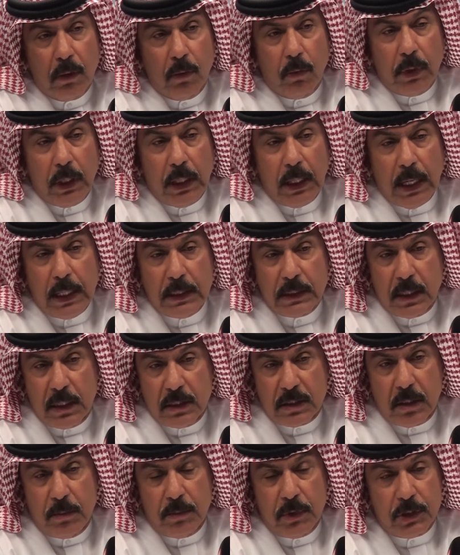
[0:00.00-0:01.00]
We at
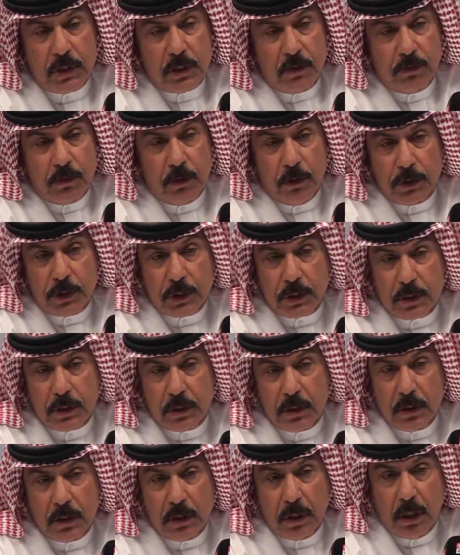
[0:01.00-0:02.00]
Tennis Emirates, of course,
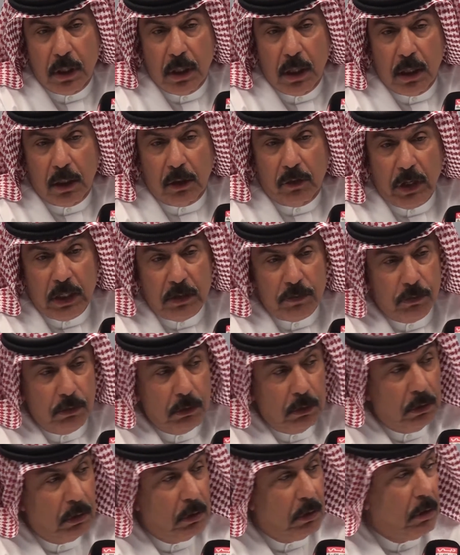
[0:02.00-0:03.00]
are
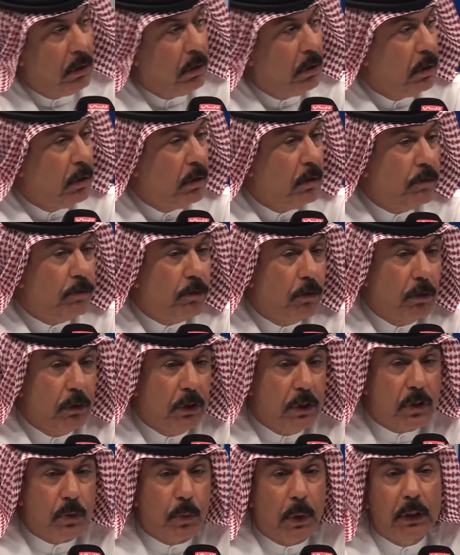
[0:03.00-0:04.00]
grateful for
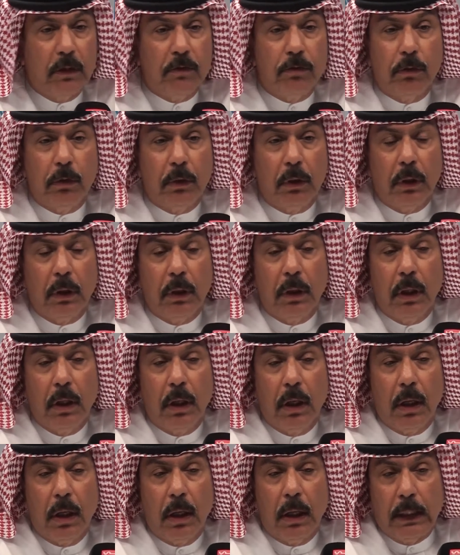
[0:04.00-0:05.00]
this wonderful
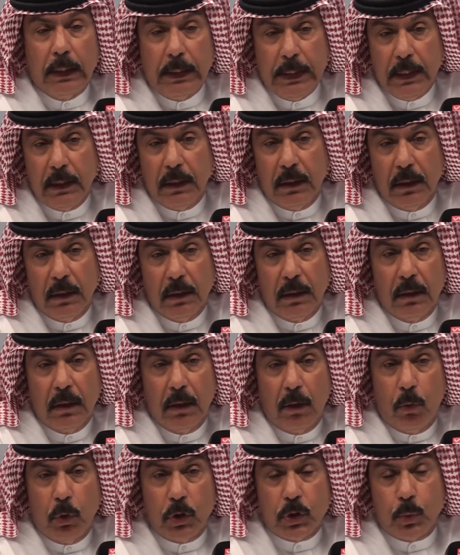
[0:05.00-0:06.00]
league,
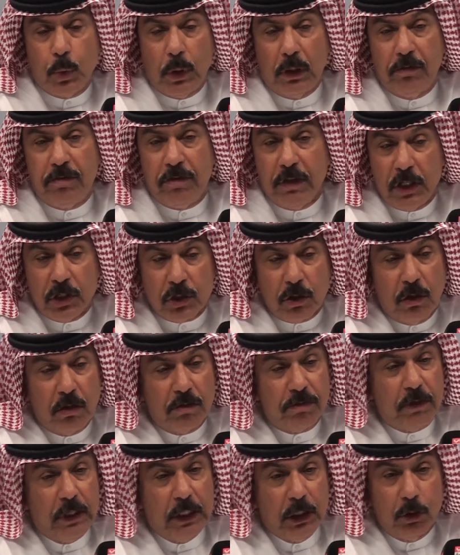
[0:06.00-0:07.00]
which will finish
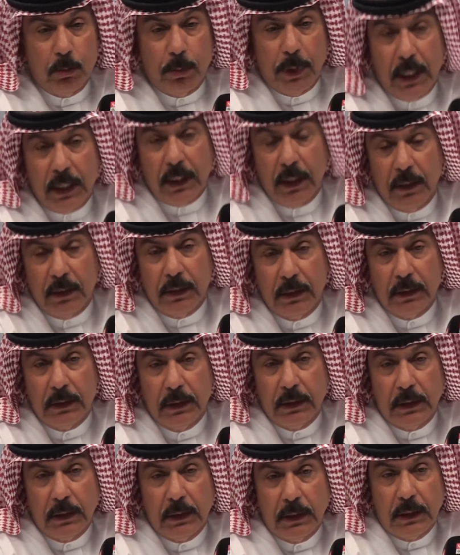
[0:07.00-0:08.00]
off in Dubai.
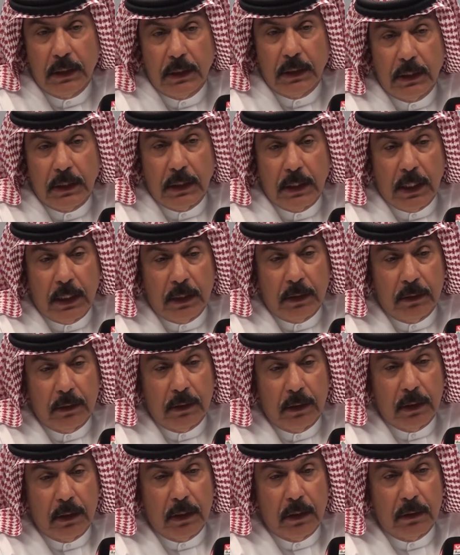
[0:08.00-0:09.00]
And
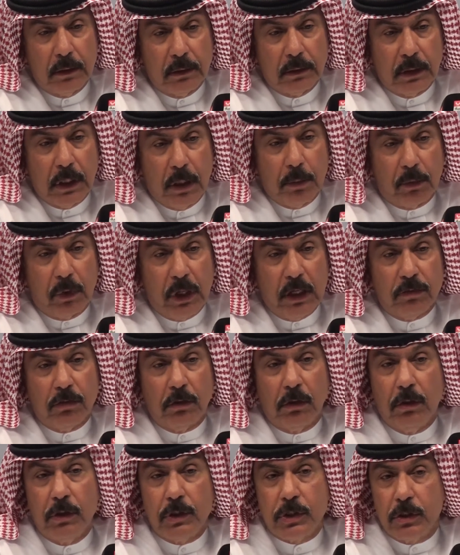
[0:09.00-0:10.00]
I'm
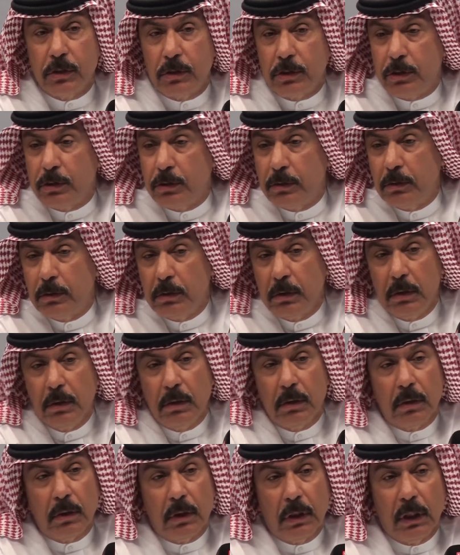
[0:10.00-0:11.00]
grateful also to
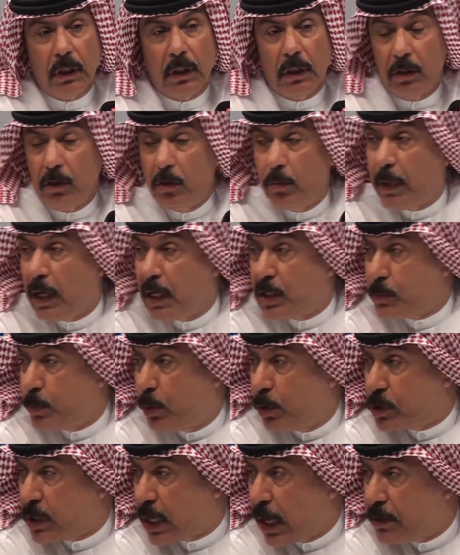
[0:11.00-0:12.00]
the Dubai
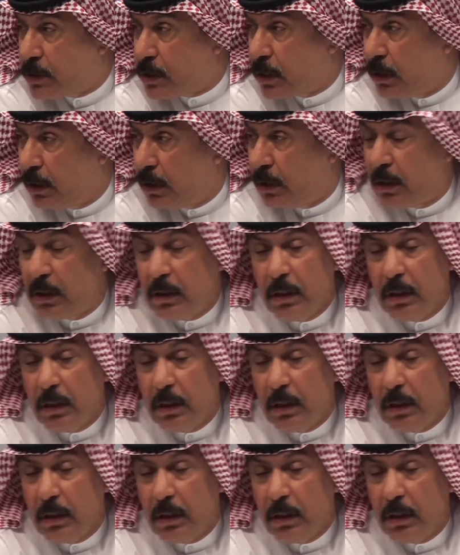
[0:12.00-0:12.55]
Sports Council,